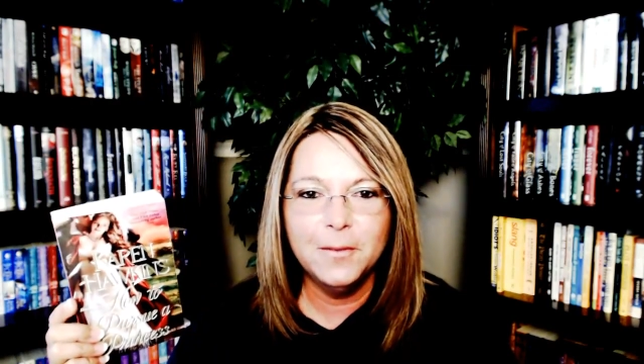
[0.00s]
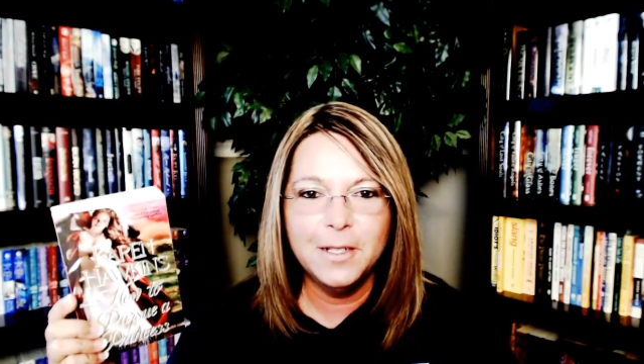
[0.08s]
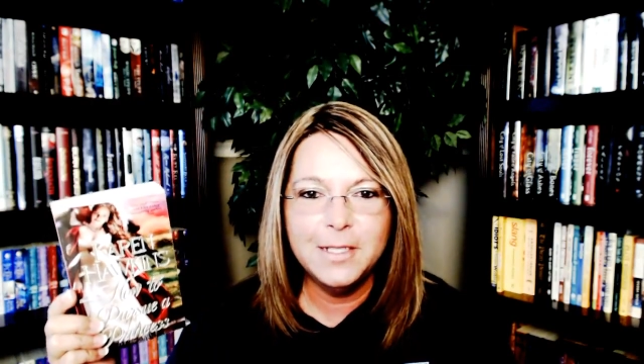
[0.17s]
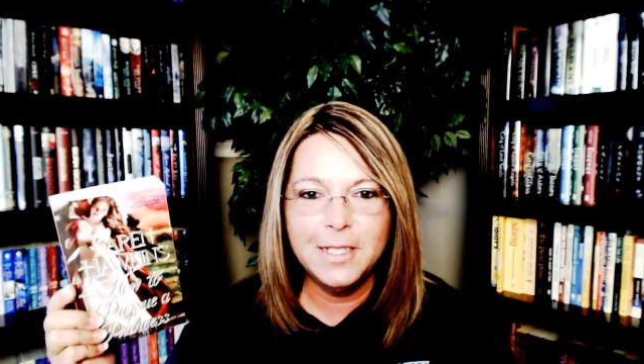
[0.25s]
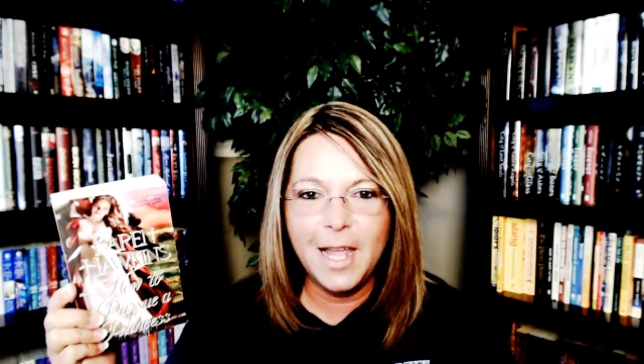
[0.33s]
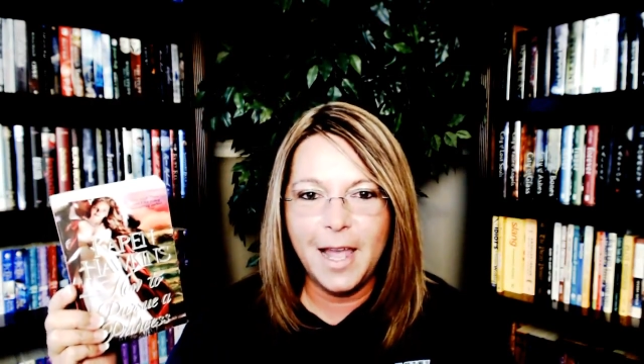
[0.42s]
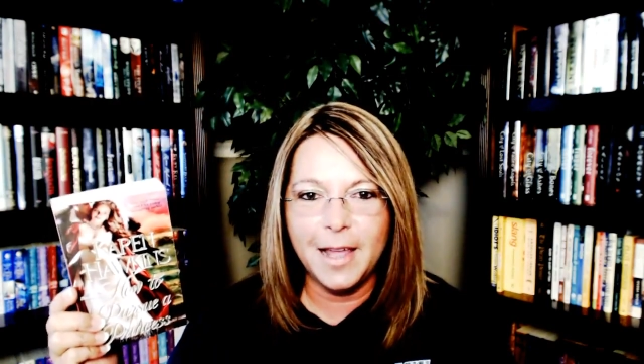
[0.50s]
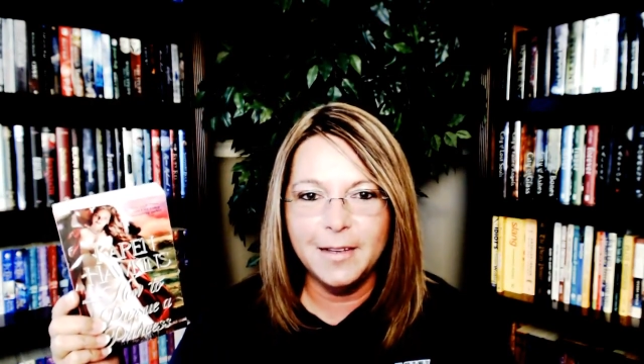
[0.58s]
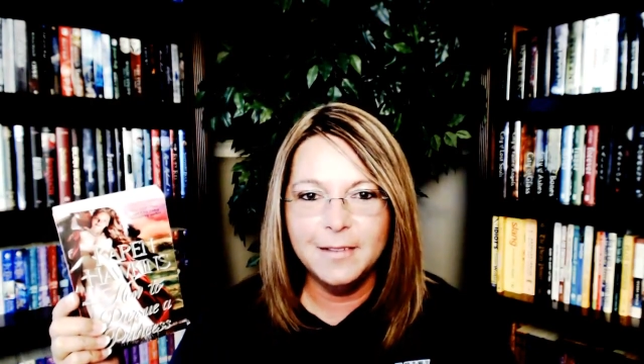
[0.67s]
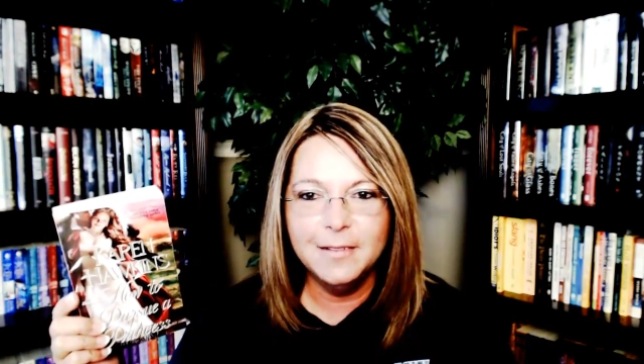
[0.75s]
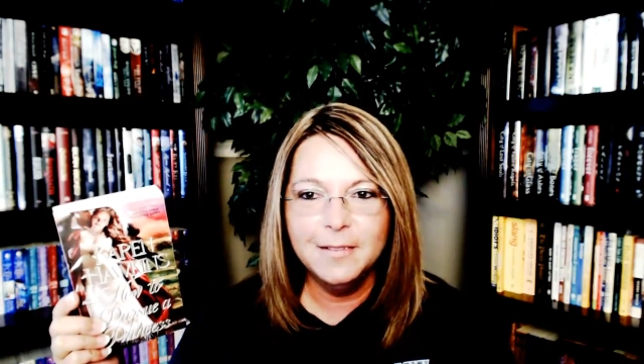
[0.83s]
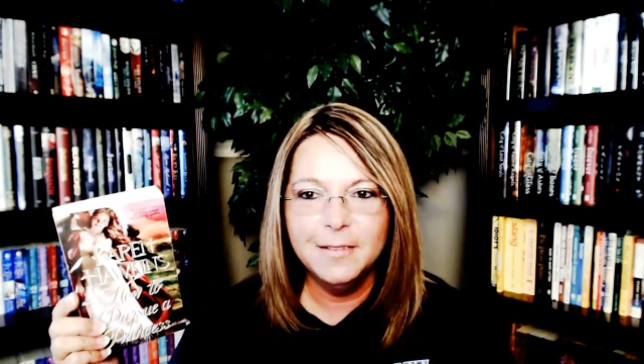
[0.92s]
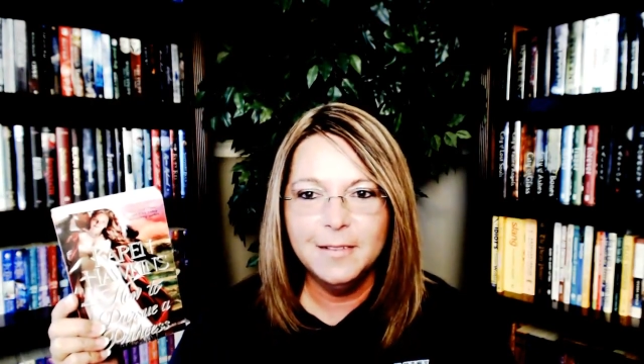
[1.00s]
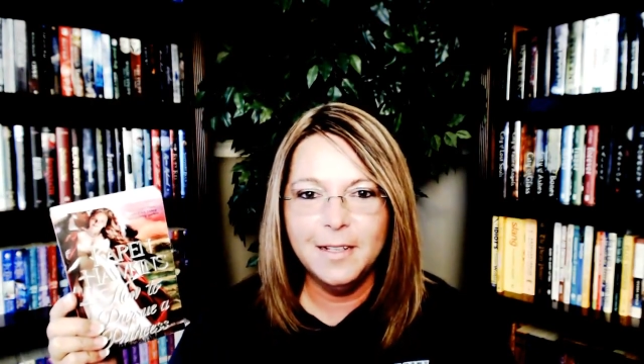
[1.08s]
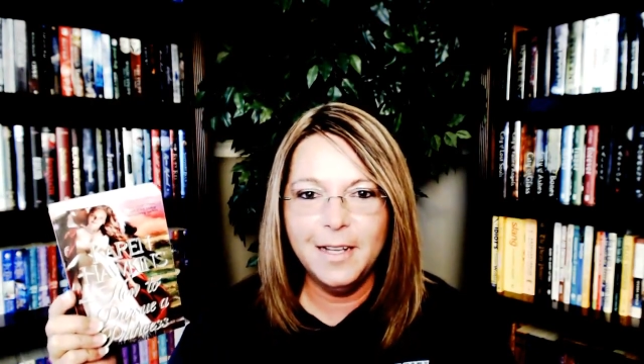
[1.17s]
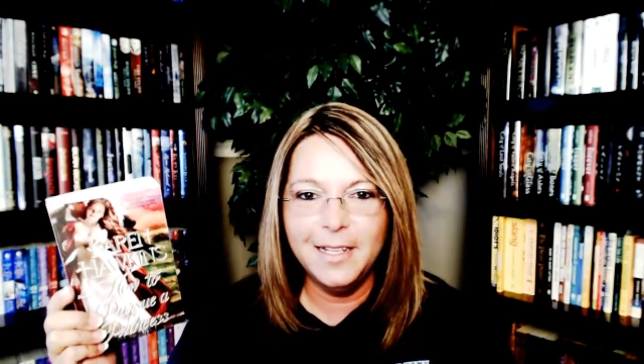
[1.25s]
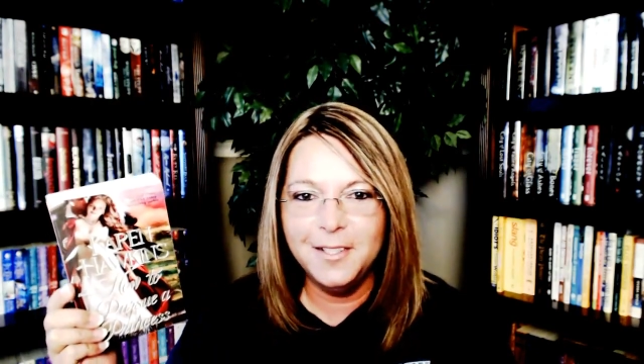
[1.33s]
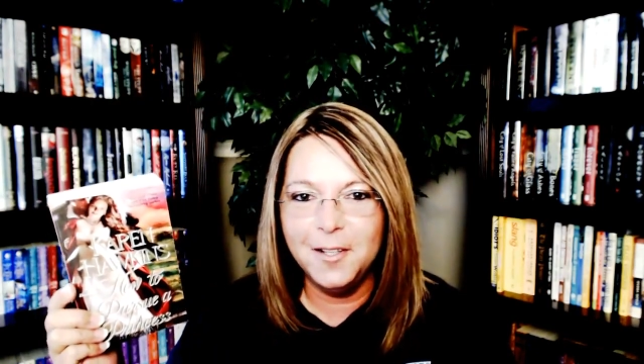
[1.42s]
Where is it at?
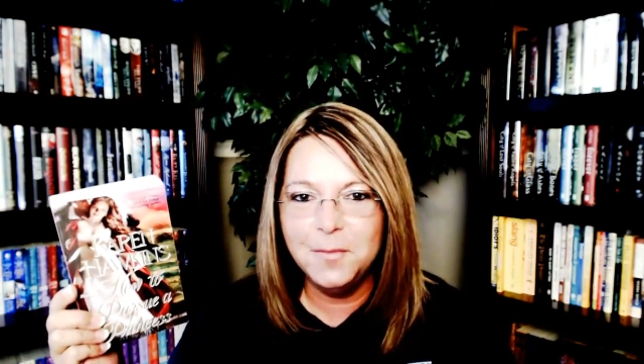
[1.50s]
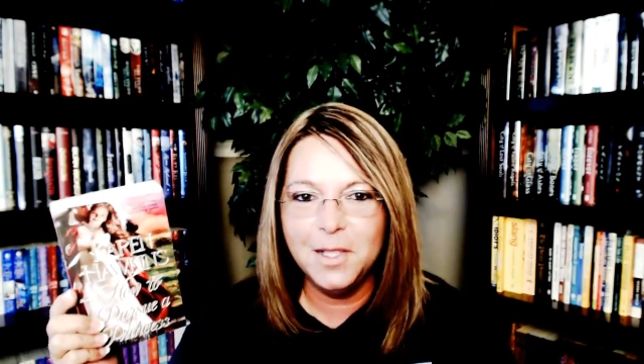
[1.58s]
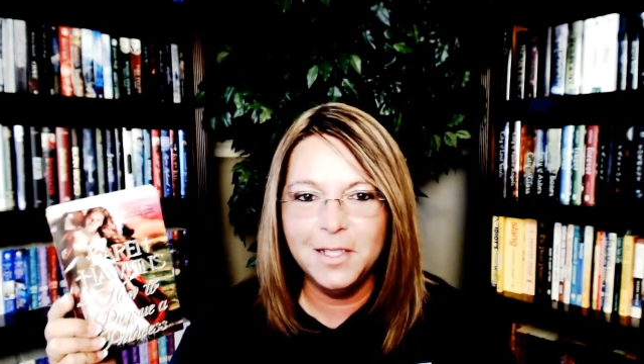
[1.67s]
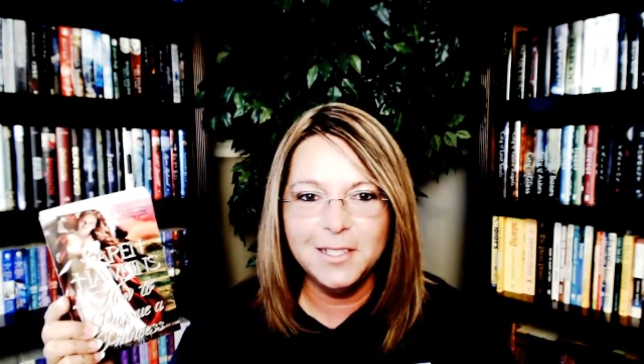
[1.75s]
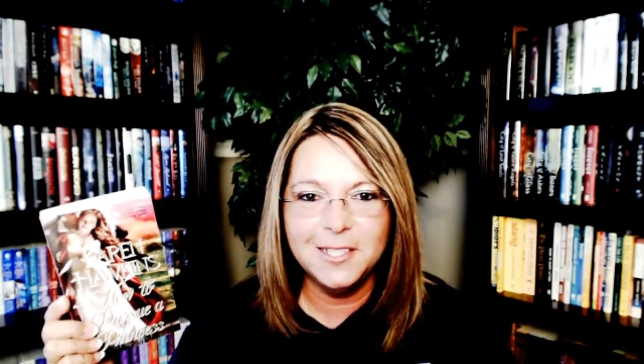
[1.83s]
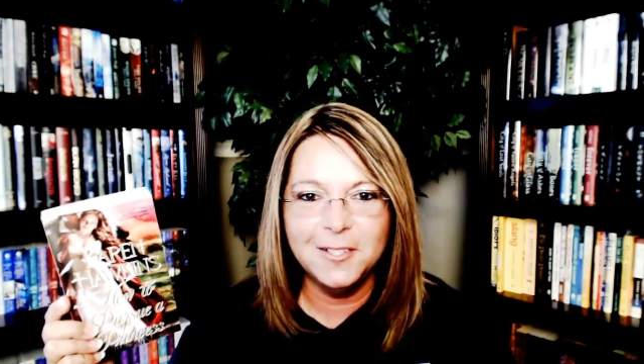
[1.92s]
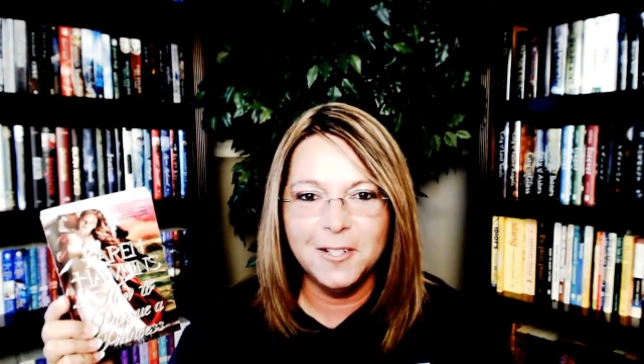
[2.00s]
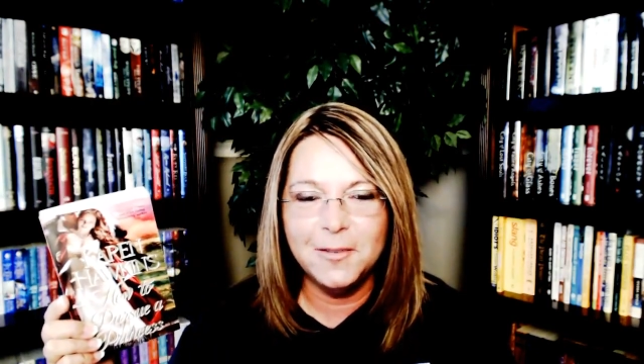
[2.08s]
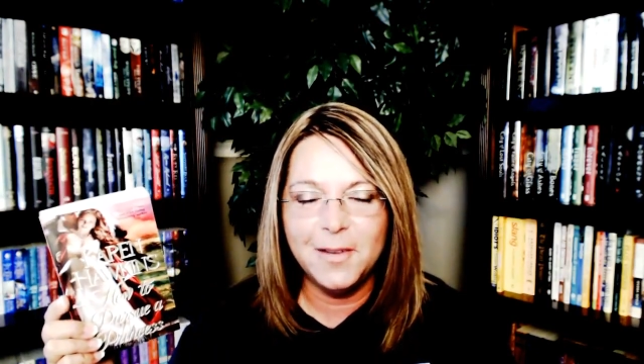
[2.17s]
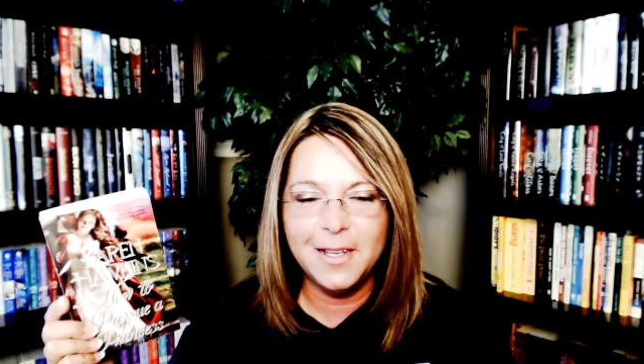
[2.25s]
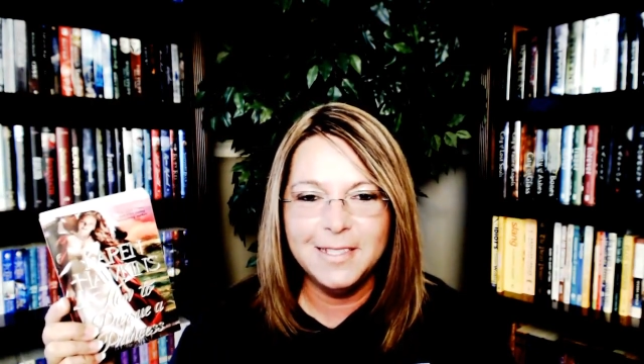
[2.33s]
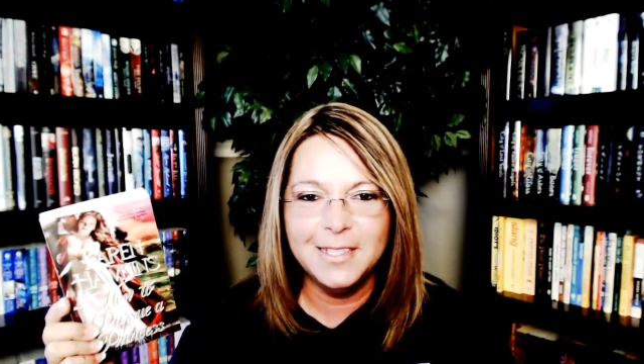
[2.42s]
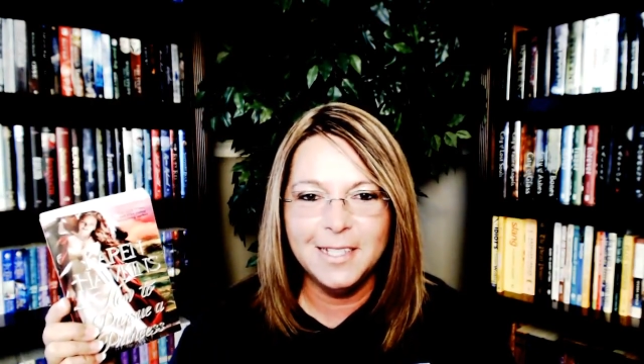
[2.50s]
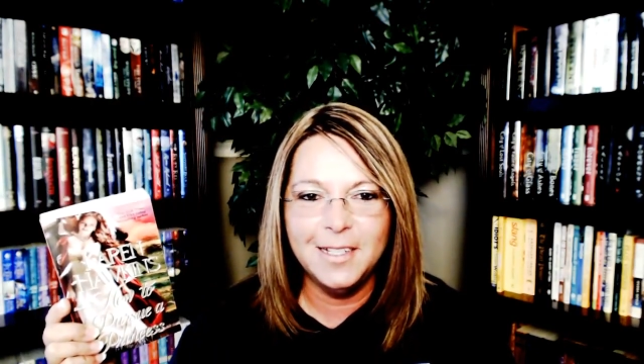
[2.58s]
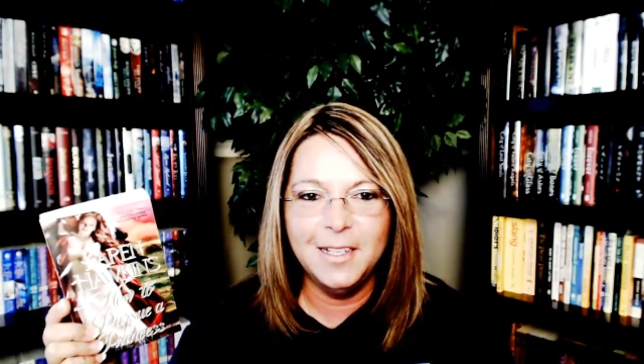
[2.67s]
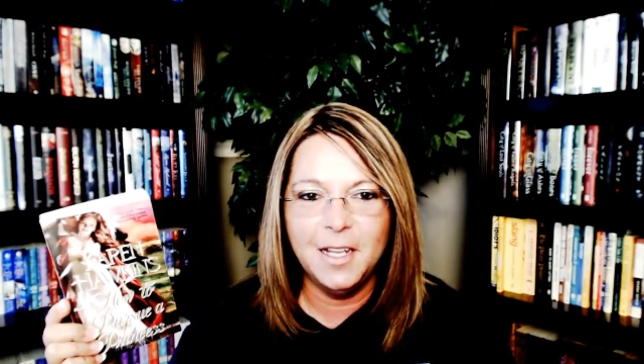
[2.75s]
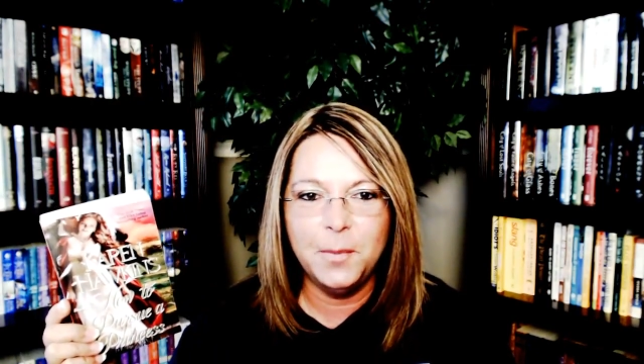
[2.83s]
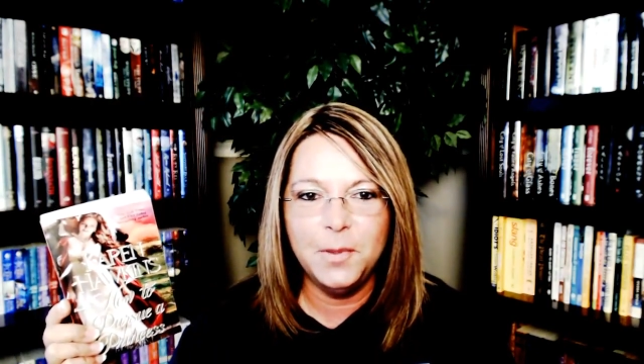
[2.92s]
And I told him the little story while he's
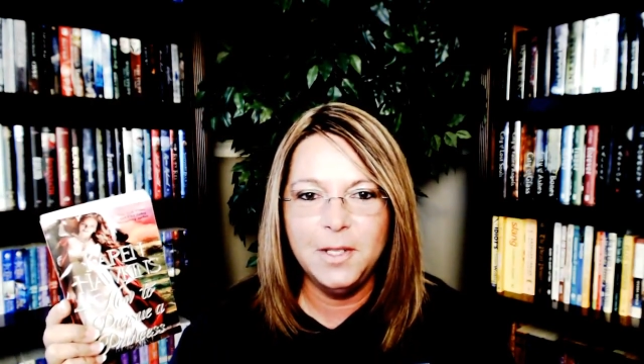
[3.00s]
looking it up,